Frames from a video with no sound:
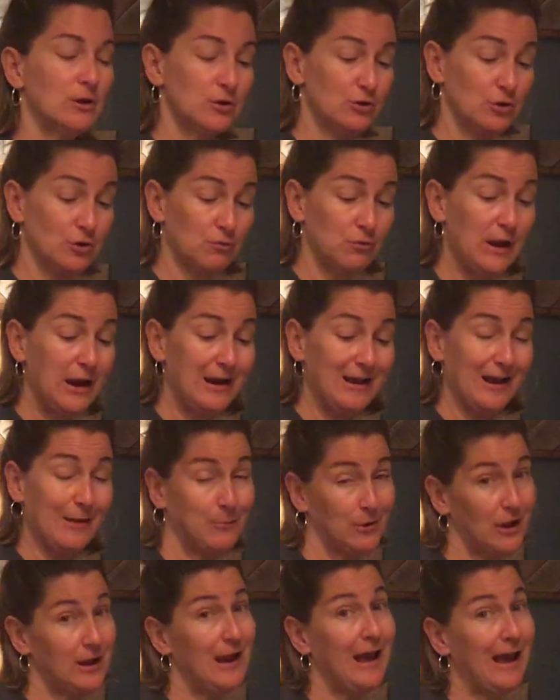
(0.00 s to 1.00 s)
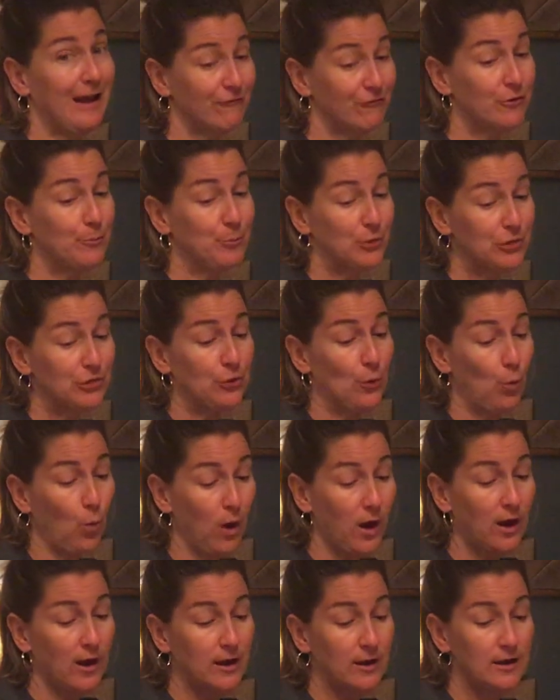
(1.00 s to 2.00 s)
You're right, I'm going to have to put the
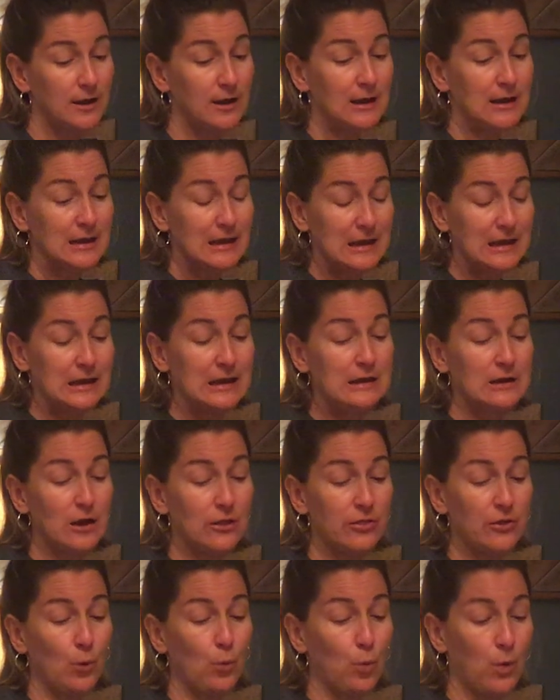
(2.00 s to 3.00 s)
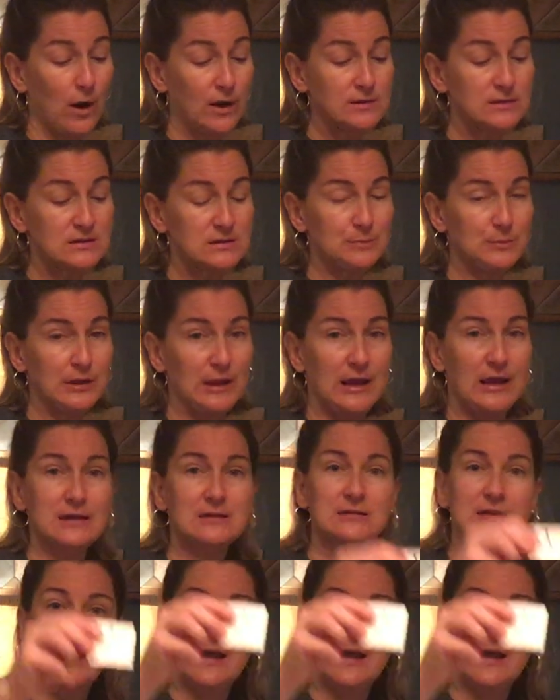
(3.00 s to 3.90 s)
1 in the 1's place,